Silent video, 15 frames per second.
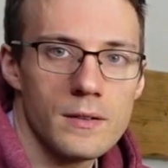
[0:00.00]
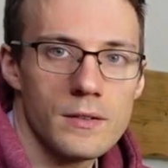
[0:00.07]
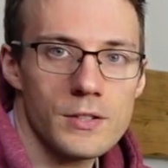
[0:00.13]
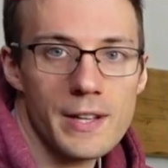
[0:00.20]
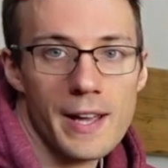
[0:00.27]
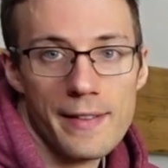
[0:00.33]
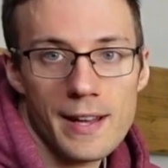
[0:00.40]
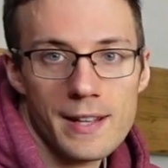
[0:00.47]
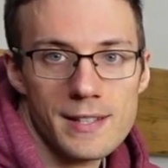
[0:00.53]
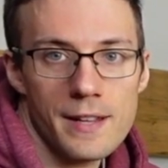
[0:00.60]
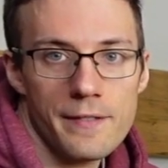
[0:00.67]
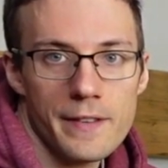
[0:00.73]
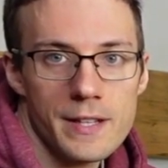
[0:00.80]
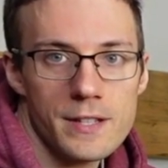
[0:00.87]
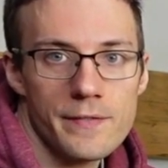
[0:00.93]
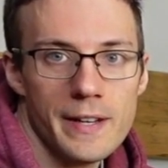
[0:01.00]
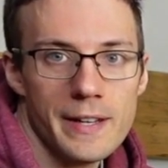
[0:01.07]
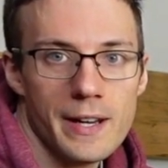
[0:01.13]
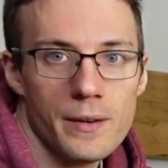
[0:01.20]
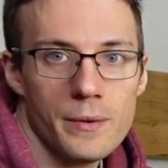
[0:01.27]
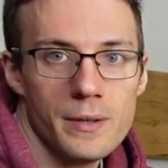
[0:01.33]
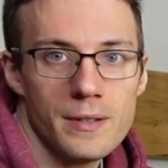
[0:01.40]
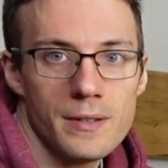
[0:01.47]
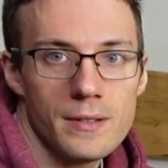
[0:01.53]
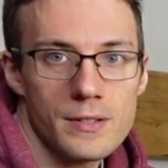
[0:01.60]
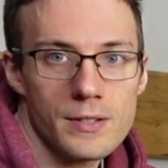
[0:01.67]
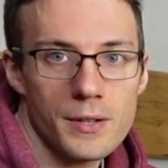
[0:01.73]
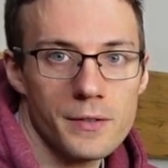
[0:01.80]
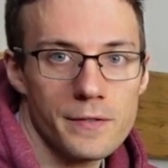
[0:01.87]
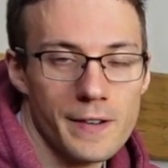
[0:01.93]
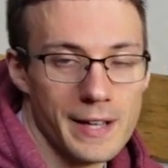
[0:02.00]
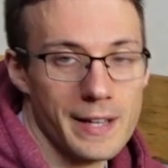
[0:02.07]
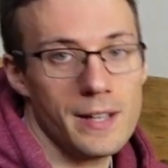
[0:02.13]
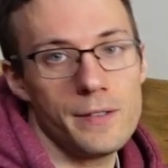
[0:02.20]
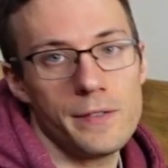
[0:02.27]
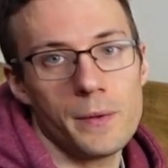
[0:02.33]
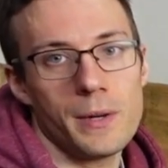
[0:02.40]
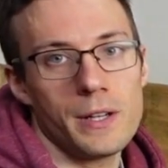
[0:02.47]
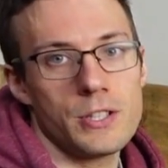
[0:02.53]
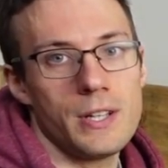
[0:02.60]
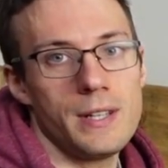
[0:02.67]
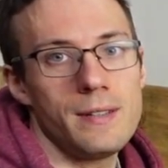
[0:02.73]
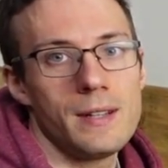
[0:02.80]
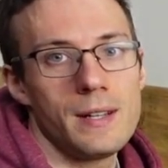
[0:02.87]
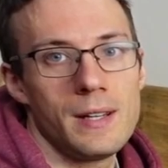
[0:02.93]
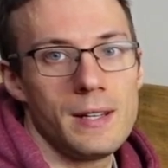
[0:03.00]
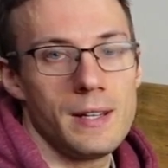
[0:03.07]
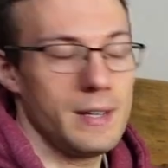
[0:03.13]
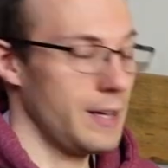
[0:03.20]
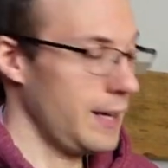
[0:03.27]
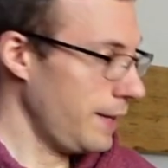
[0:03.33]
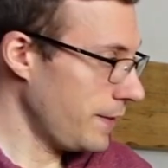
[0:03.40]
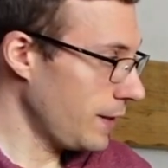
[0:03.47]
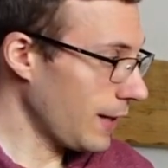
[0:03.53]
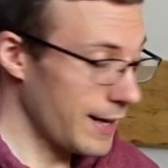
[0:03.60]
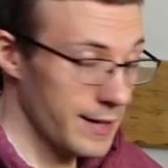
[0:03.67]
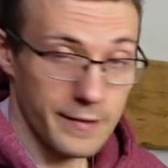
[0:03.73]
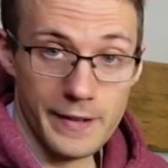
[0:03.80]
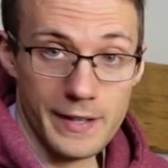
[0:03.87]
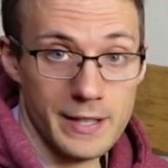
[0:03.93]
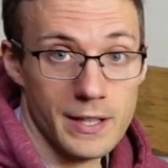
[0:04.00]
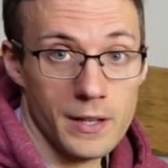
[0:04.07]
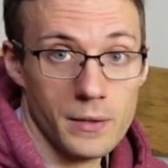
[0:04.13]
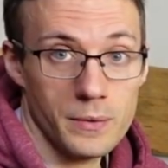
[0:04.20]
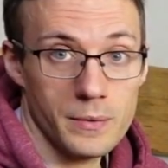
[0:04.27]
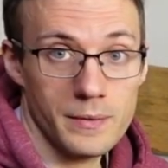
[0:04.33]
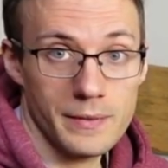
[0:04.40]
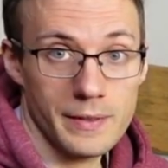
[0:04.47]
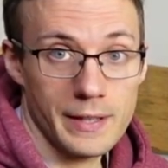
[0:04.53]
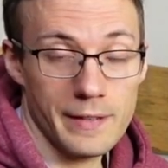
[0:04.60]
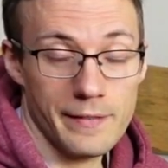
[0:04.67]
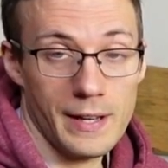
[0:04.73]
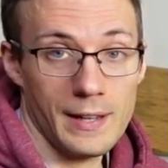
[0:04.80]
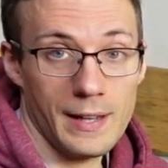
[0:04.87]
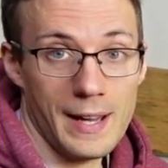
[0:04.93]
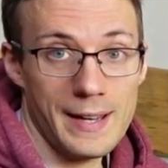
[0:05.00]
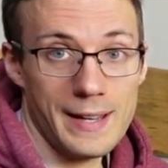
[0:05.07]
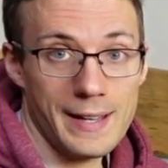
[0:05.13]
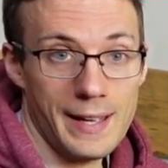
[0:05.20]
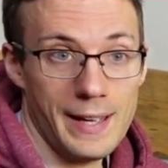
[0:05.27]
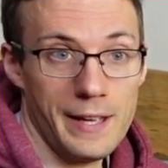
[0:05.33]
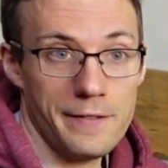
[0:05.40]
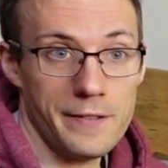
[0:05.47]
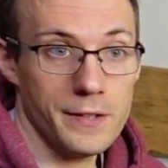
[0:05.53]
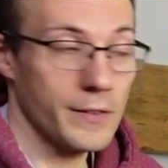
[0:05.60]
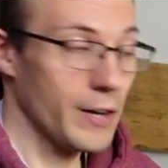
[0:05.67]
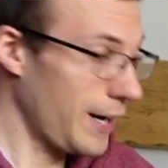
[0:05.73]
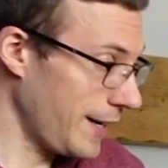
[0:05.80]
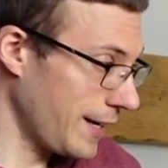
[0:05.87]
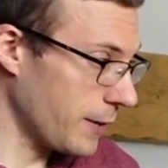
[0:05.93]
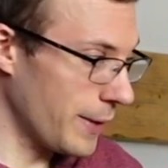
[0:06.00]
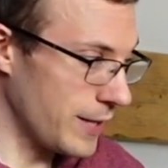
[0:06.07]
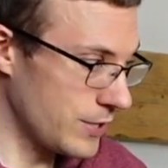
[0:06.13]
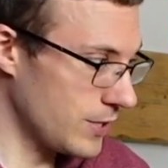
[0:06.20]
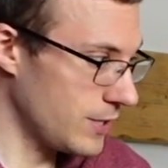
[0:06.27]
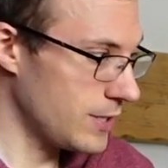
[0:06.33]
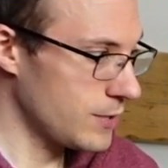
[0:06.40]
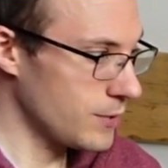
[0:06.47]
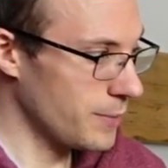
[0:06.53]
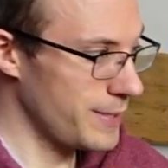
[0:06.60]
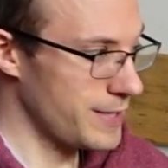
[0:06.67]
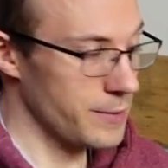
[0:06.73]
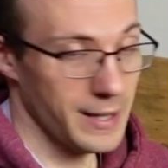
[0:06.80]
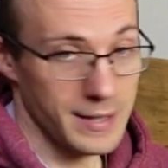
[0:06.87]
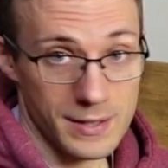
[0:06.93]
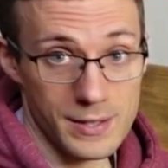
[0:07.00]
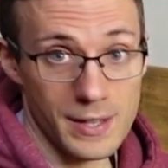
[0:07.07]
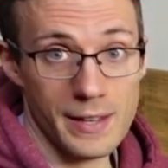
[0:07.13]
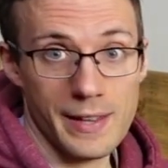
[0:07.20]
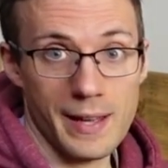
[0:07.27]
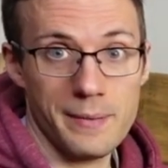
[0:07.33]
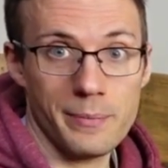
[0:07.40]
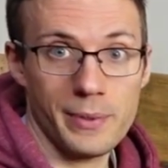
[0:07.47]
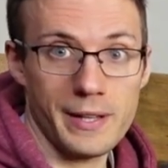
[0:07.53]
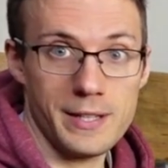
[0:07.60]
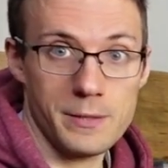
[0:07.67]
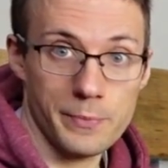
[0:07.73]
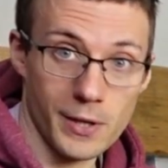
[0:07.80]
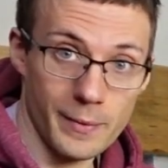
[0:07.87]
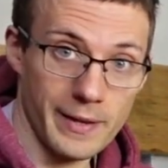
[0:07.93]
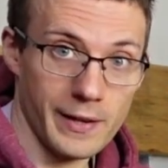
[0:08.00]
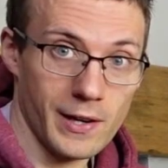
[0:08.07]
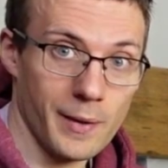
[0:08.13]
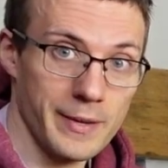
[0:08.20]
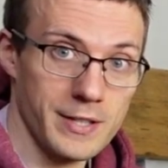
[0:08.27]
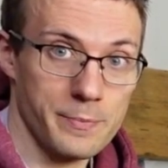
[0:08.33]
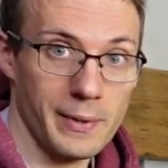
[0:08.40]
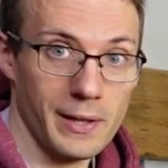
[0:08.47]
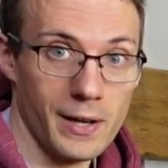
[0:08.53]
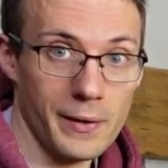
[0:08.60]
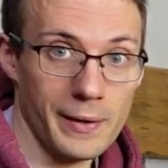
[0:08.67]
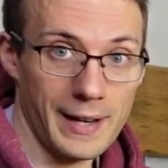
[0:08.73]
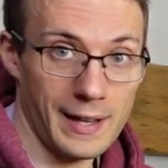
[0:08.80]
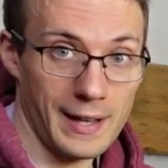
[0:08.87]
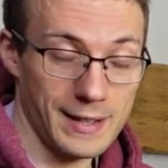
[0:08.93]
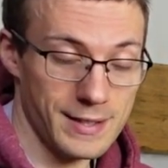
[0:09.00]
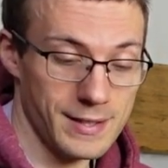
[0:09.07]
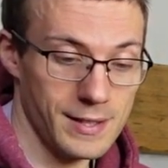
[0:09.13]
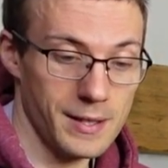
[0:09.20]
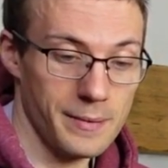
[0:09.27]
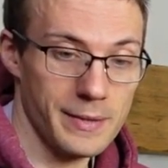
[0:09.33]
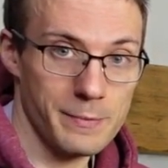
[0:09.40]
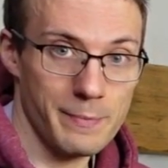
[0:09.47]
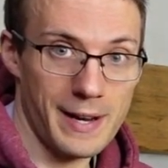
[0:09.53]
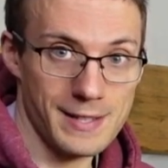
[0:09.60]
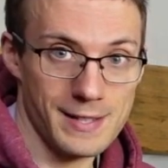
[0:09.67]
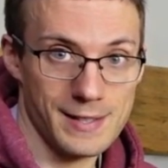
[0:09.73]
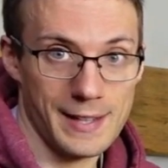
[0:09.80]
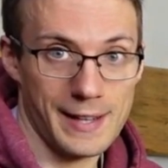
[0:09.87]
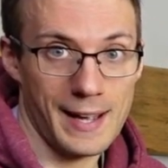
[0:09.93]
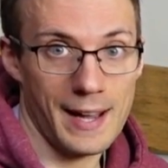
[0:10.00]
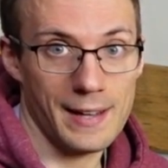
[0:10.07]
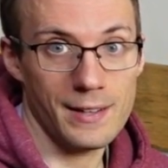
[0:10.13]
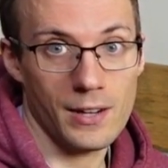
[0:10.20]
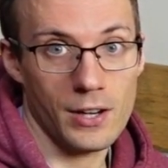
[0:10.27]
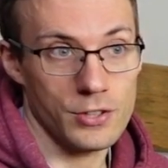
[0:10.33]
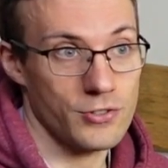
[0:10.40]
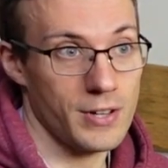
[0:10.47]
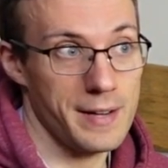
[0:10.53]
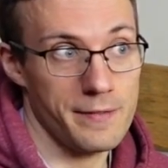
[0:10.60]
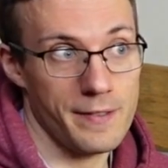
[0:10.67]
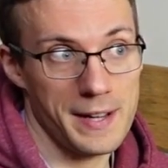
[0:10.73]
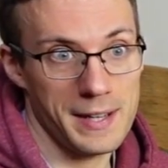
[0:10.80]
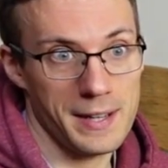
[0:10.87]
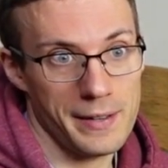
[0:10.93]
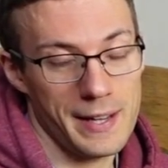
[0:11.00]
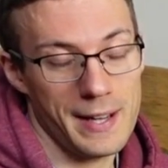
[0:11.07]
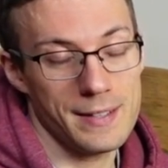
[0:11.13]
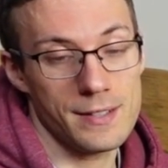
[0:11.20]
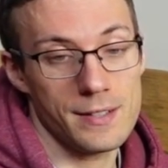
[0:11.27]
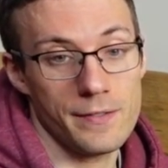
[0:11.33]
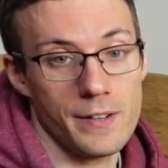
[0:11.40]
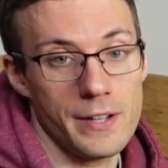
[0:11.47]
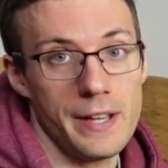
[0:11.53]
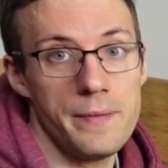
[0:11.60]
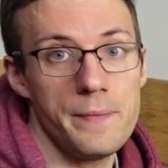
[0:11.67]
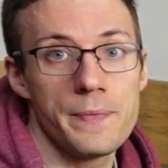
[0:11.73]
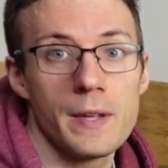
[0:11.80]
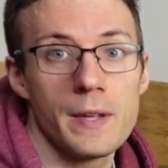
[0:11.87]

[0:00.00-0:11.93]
So yeah, that's it for this video. So thank you for watching. If you like the video, give it a like. If you've got any questions you want me to answer, then please put them in the comments below and I'll answer them as best as I can, or try and find out the answer for you.